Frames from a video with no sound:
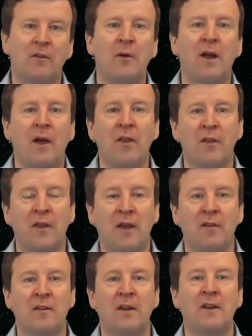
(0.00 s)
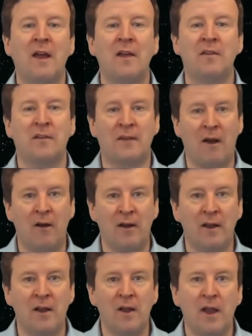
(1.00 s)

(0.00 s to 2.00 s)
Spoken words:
three other things that are necessary